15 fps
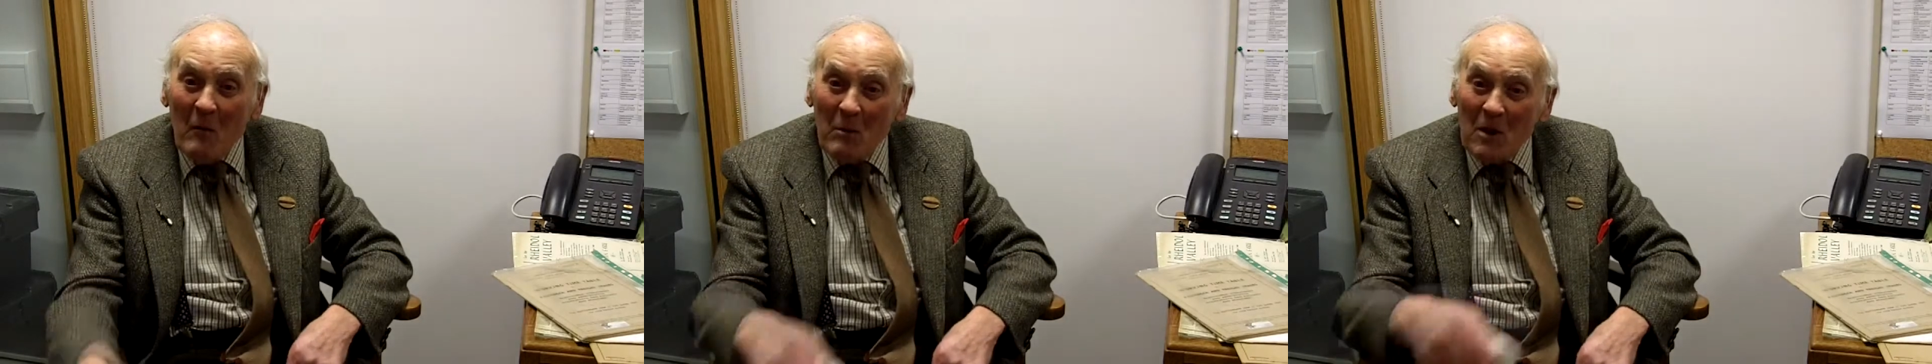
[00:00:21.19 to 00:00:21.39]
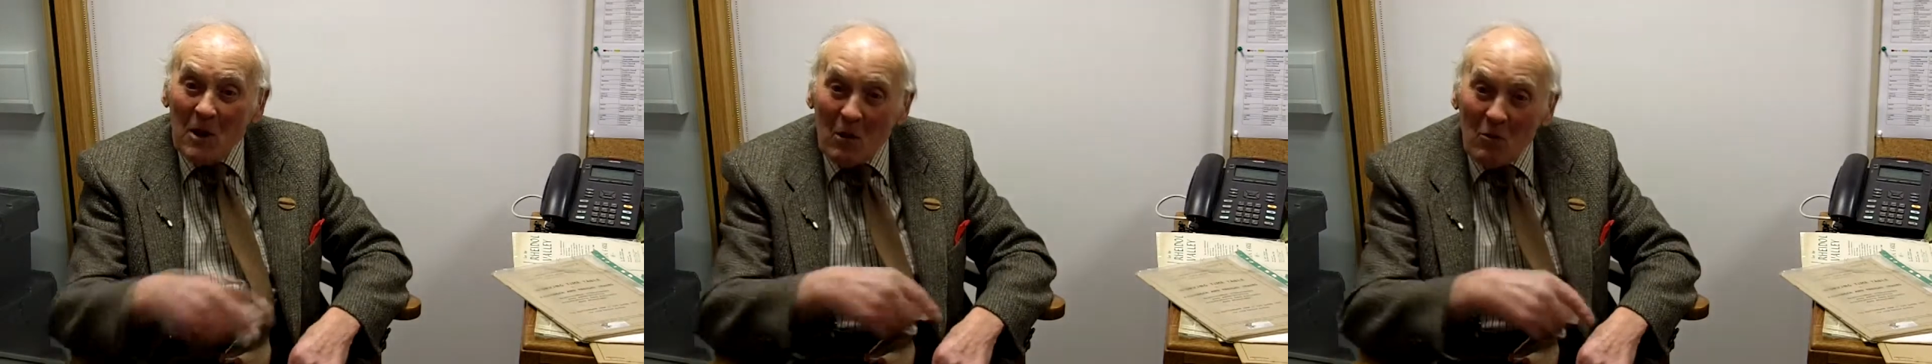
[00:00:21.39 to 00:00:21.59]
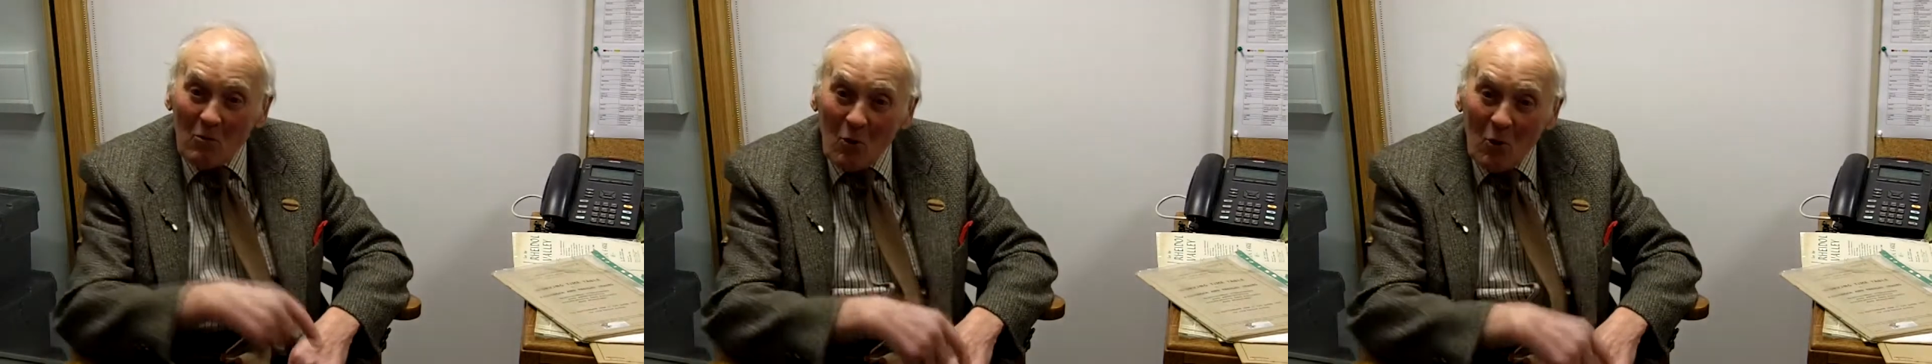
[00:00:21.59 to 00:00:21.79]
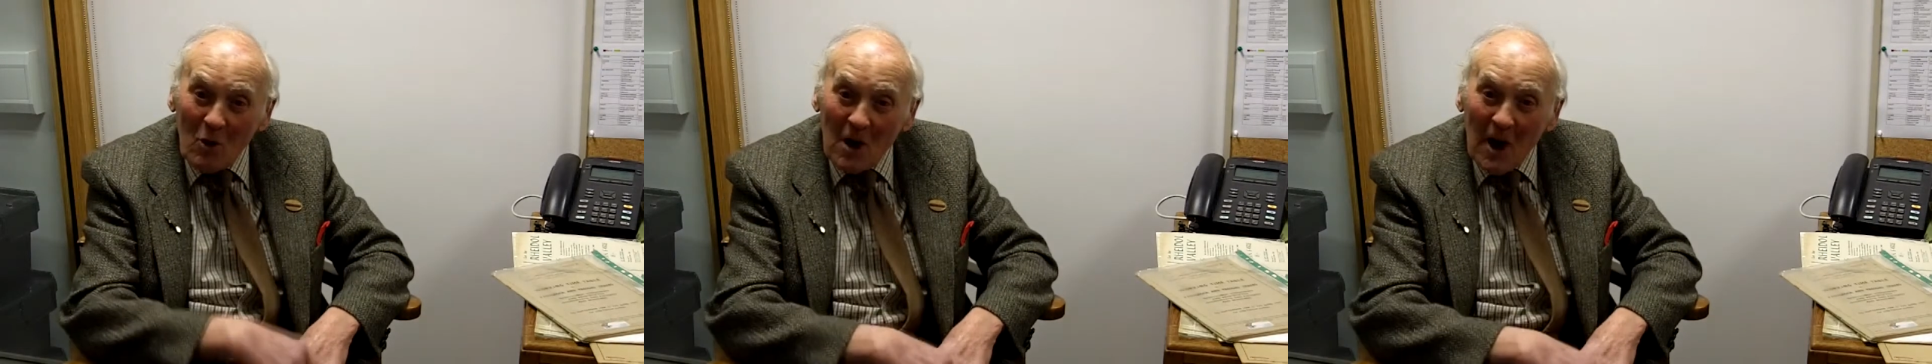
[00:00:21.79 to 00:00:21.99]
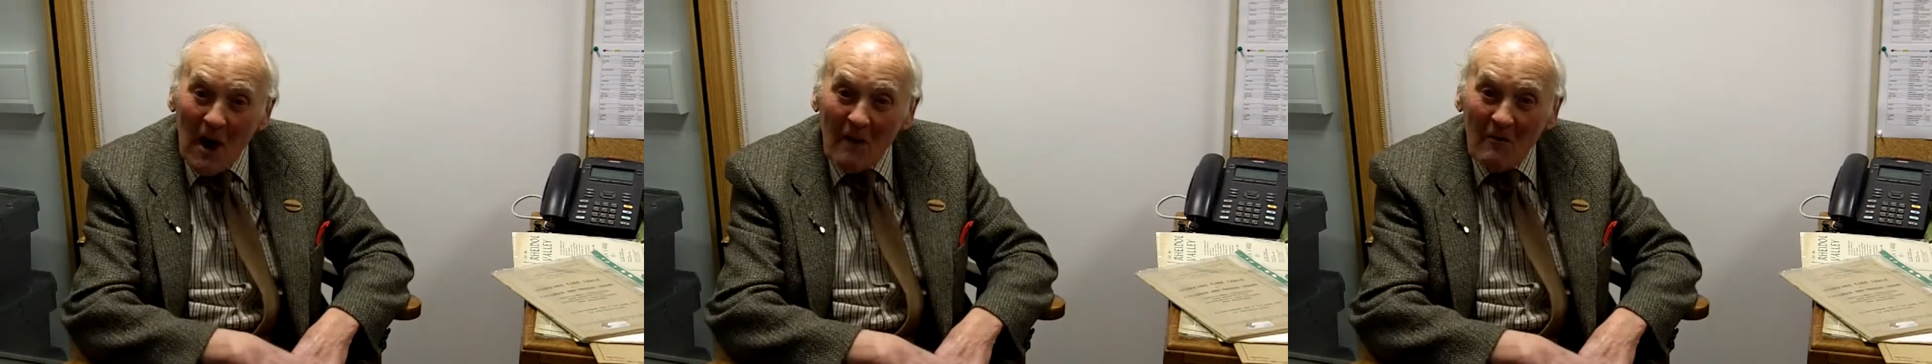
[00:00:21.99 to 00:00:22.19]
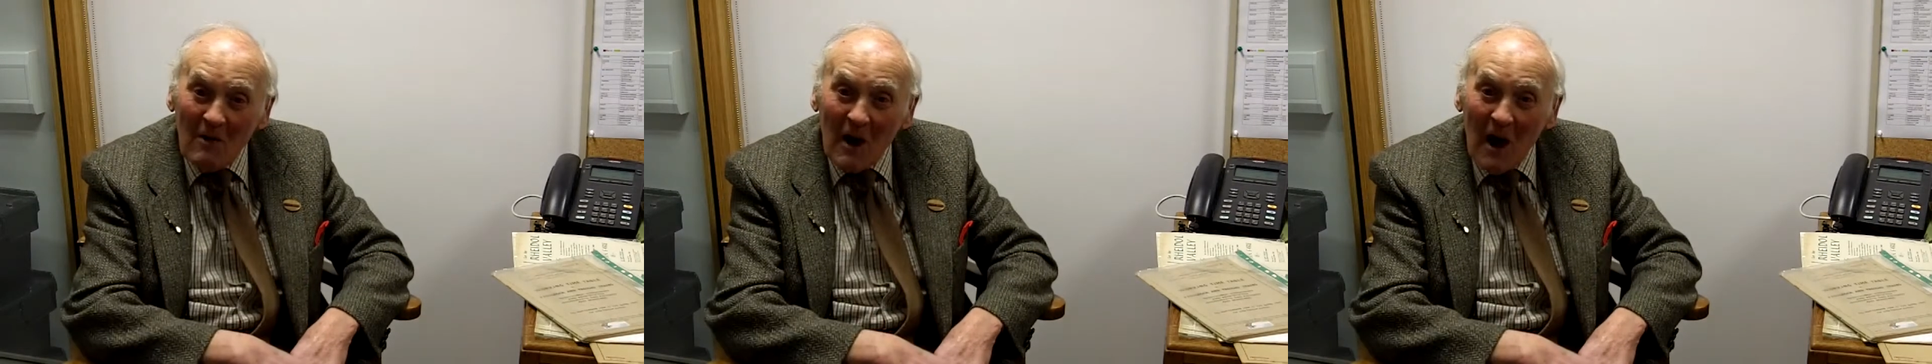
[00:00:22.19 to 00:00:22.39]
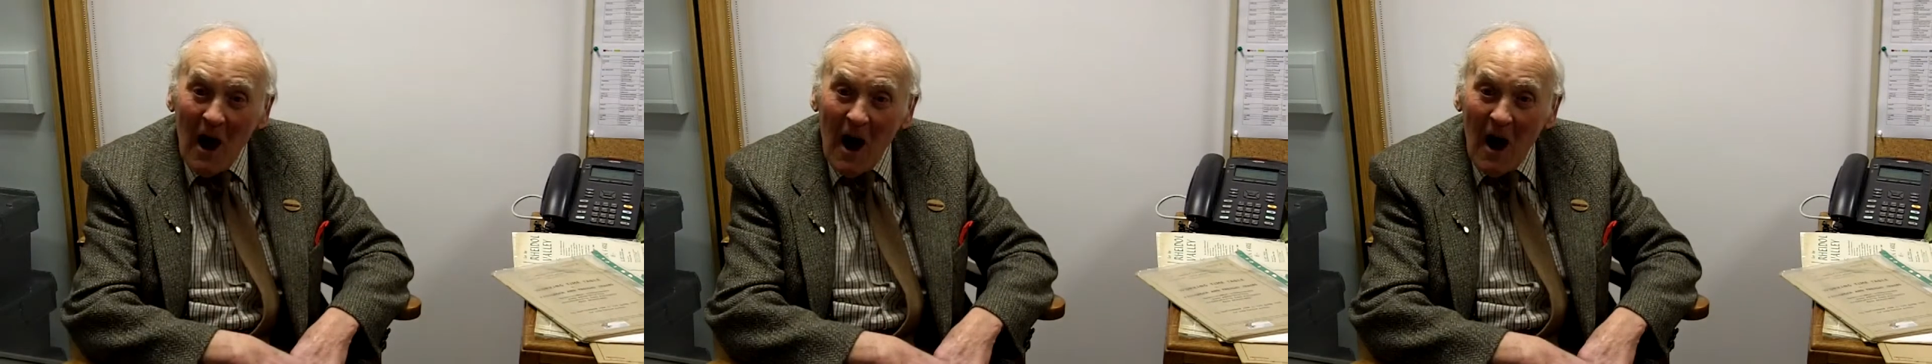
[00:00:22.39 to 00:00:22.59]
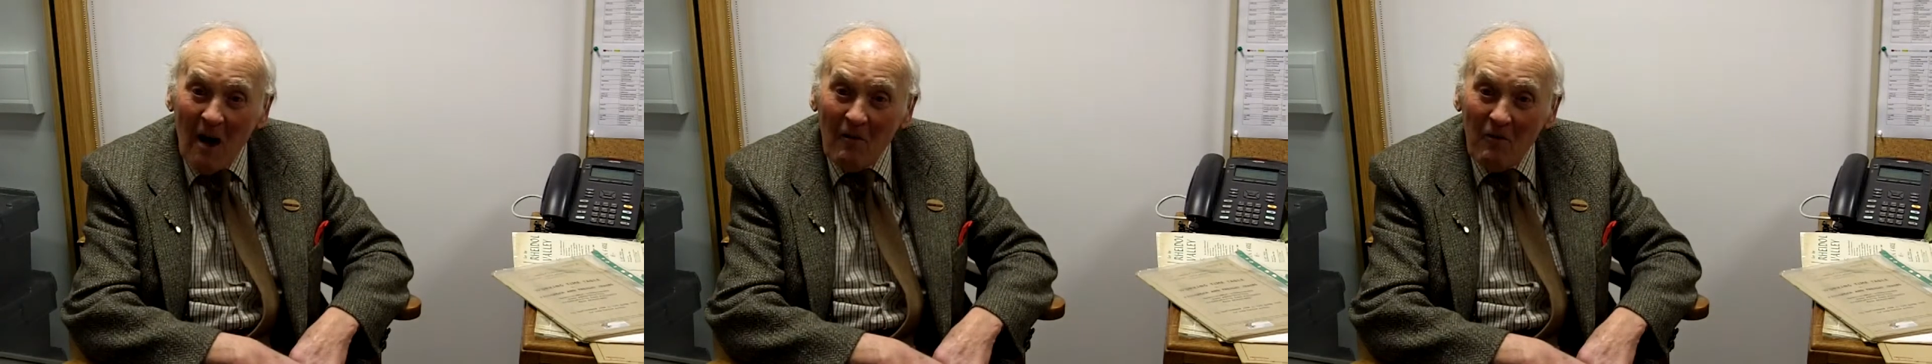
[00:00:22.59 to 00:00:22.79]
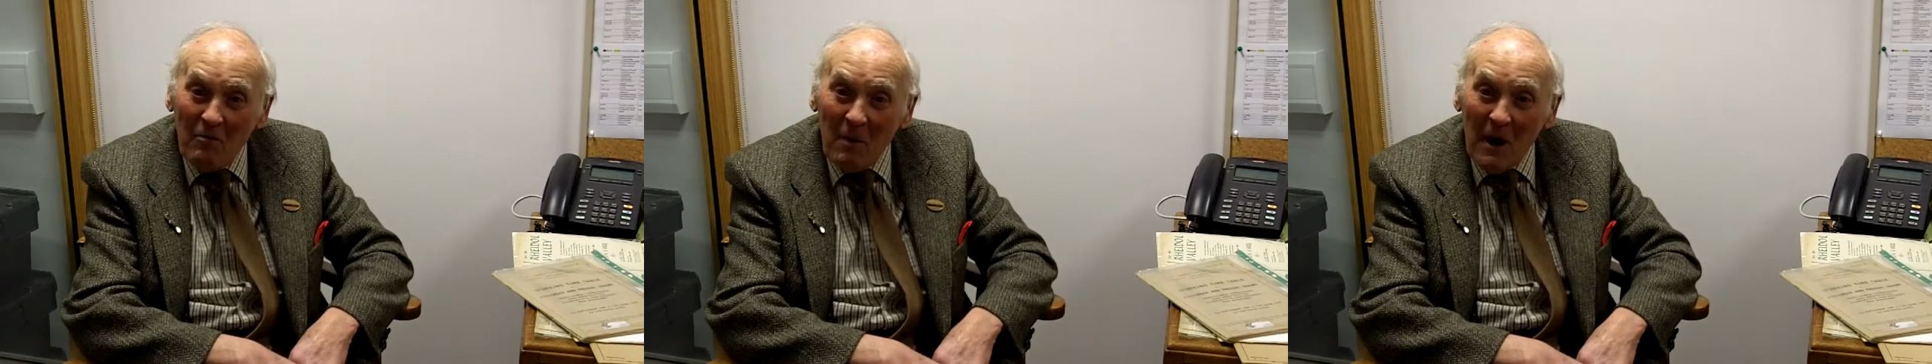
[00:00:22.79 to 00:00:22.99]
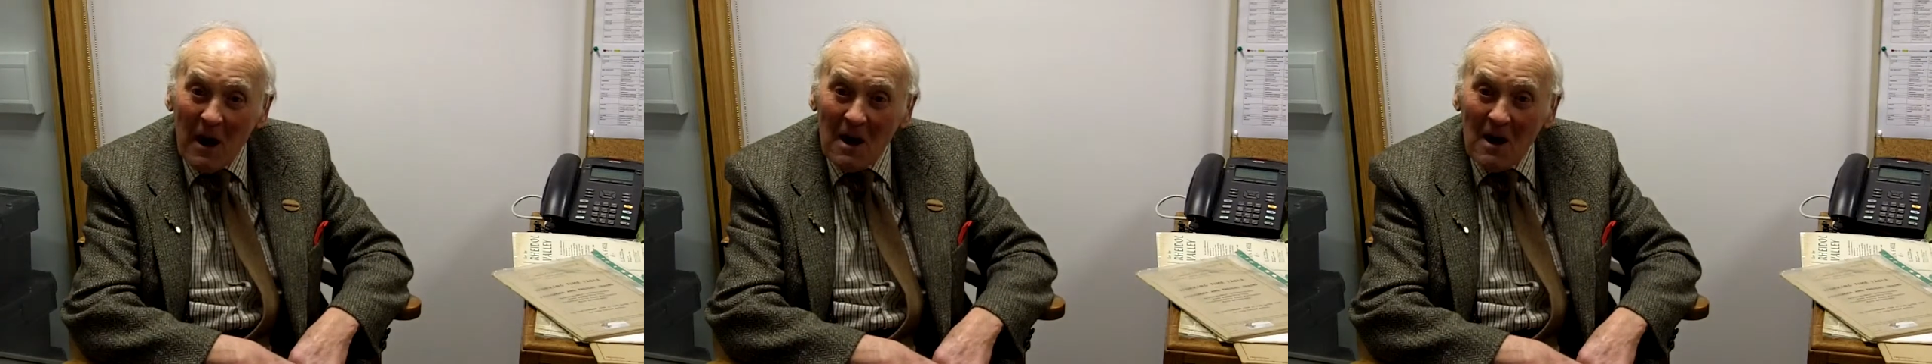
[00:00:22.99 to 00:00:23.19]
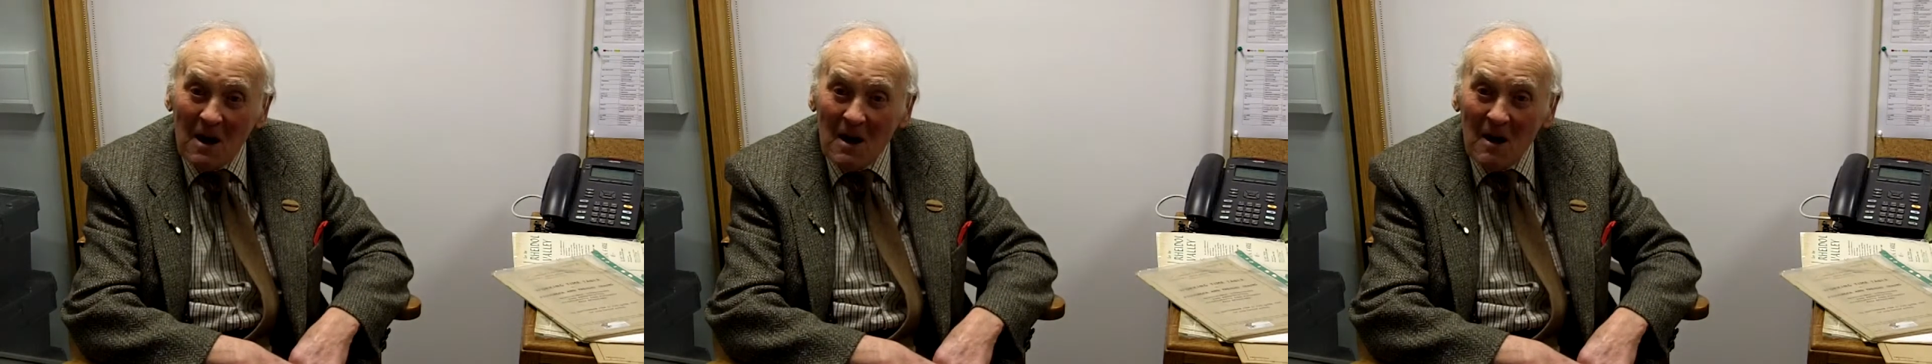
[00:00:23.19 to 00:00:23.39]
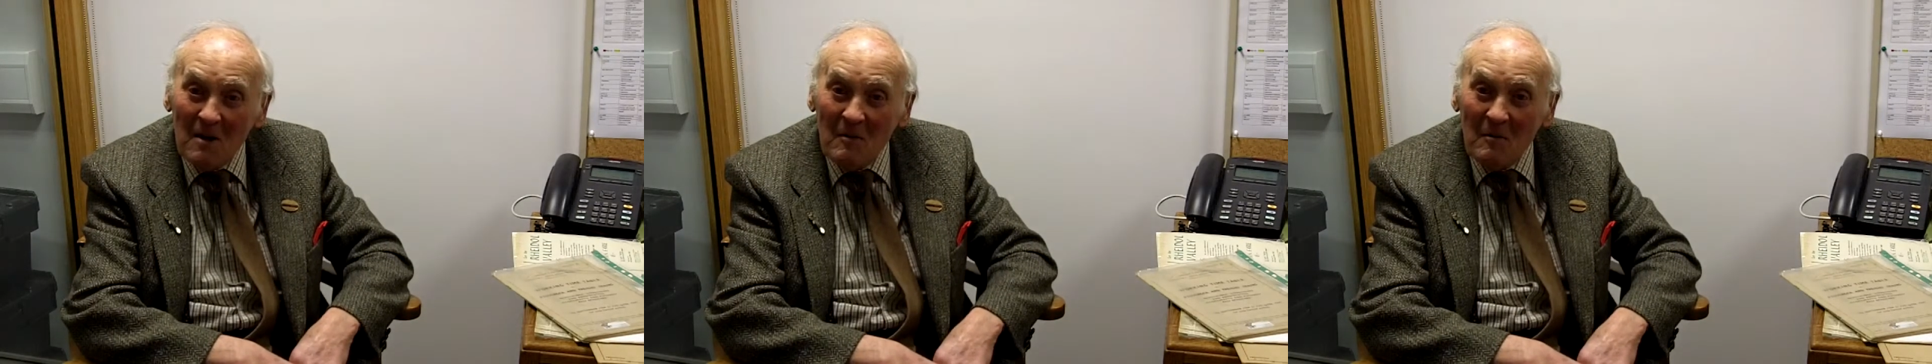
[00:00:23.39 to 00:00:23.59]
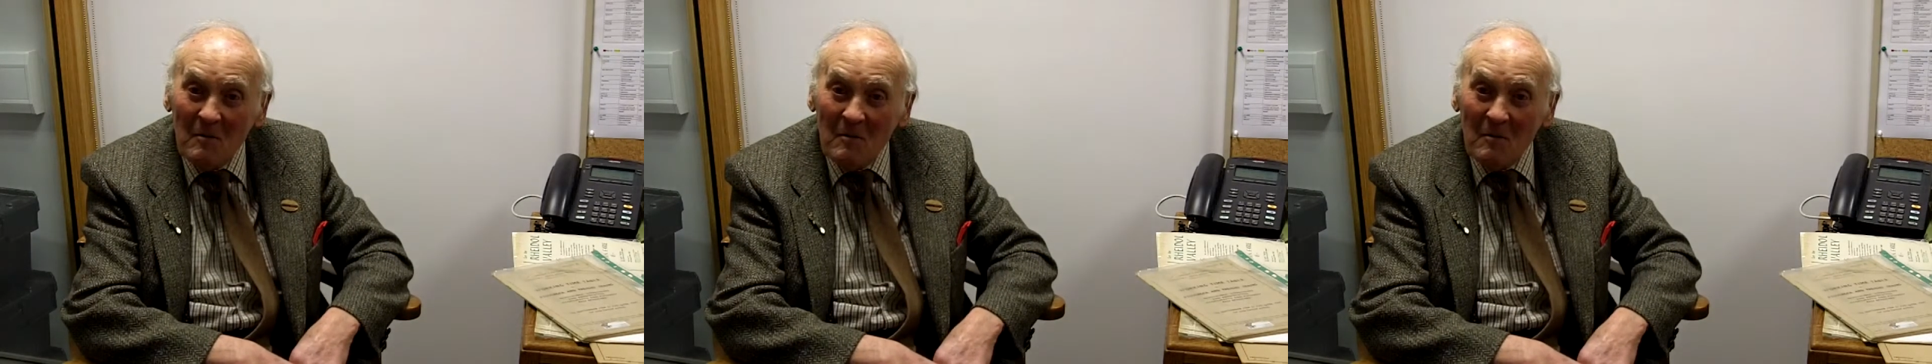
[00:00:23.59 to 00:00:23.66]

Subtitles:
but I was only having half pay.